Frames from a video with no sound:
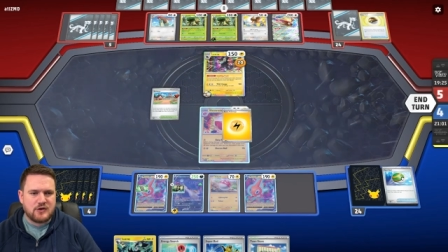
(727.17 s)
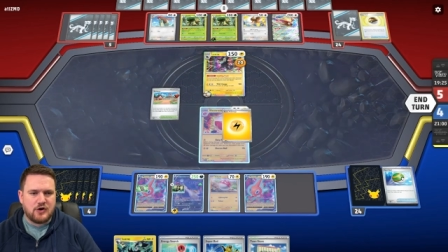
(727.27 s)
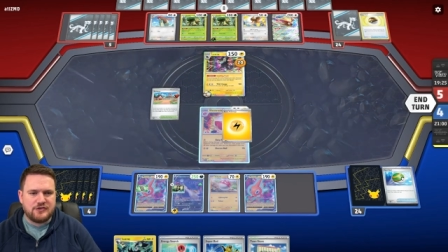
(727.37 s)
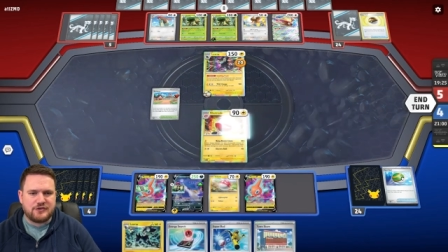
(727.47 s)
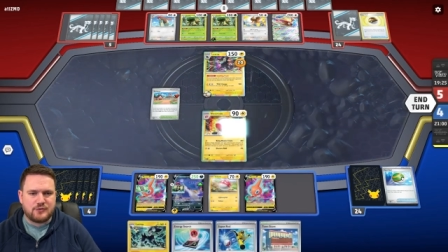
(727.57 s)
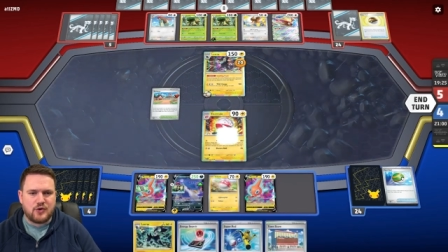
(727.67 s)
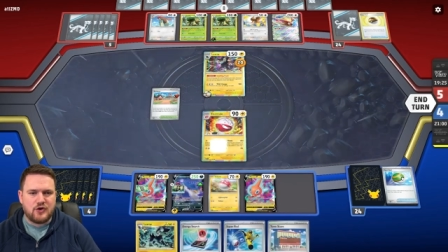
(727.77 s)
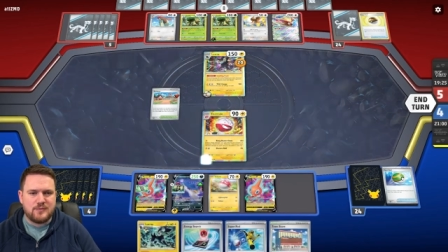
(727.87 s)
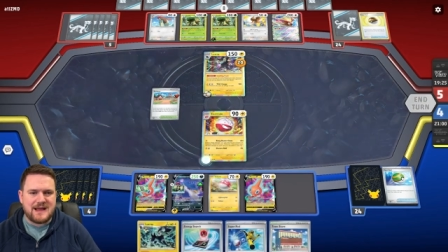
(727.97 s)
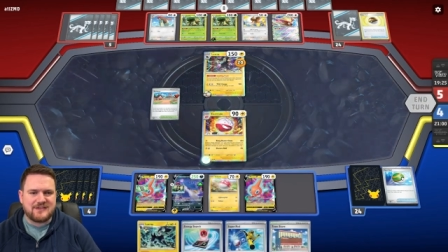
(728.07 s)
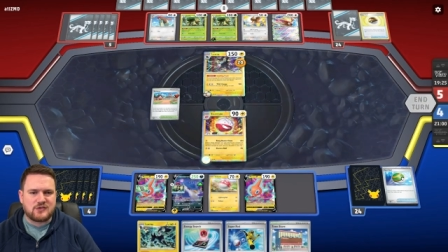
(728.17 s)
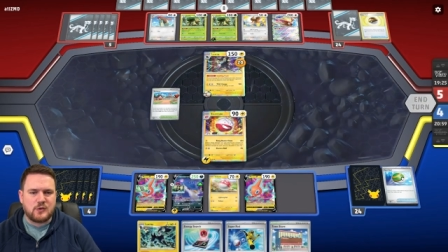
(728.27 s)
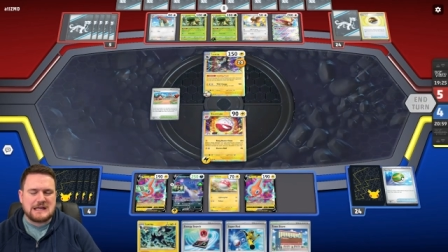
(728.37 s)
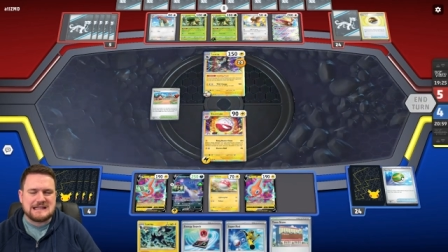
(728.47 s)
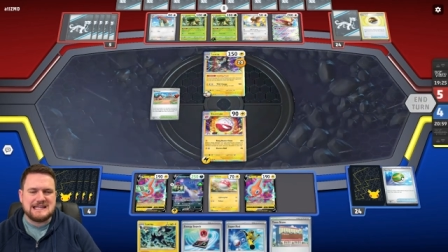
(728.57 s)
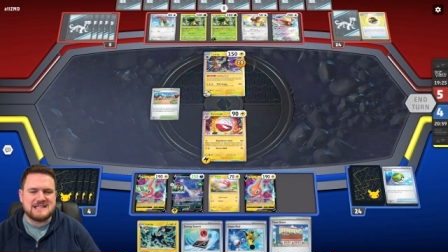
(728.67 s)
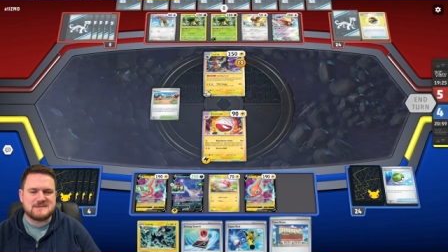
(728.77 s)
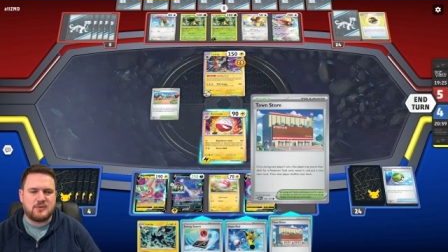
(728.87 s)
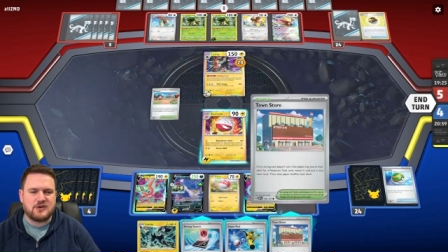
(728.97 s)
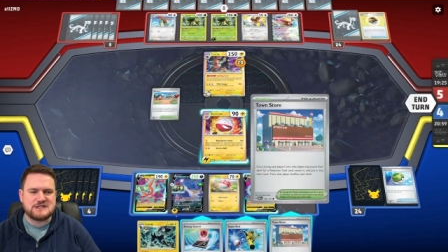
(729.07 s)
onto Rotom as quickly
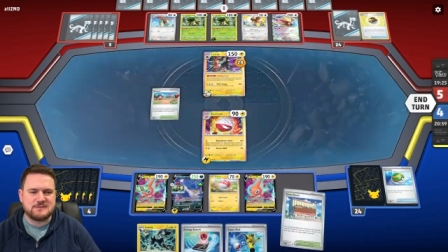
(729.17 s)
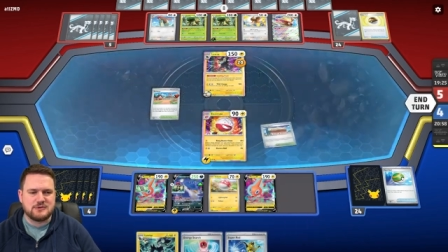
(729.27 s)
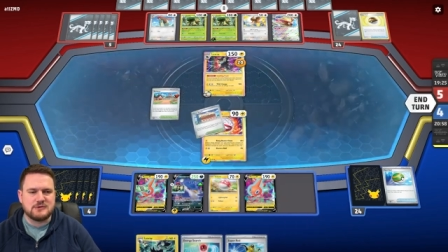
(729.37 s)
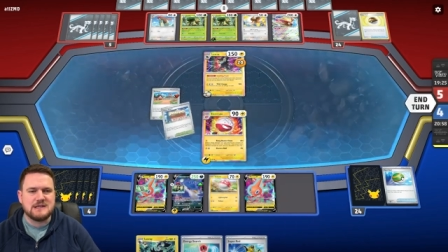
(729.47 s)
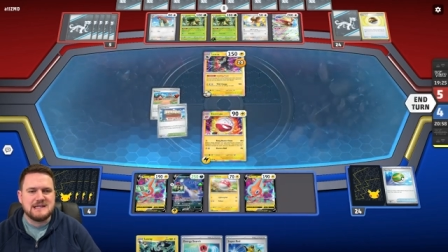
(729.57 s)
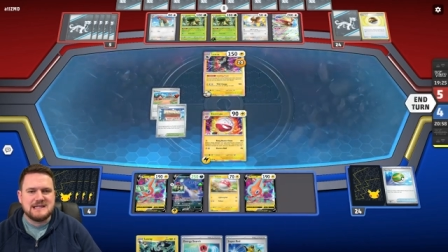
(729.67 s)
as possible.